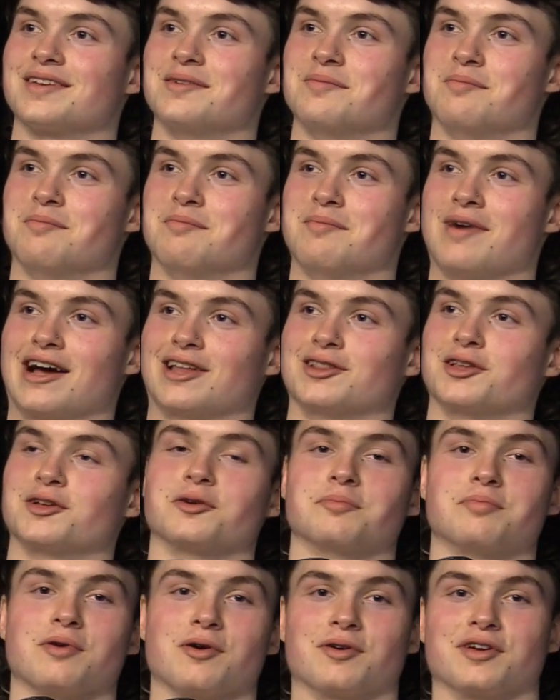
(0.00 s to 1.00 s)
My okay.
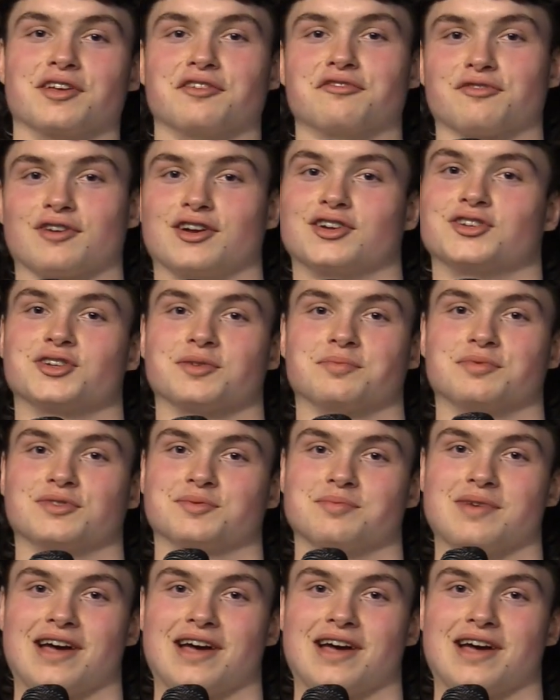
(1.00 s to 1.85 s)
Little Pony friendship is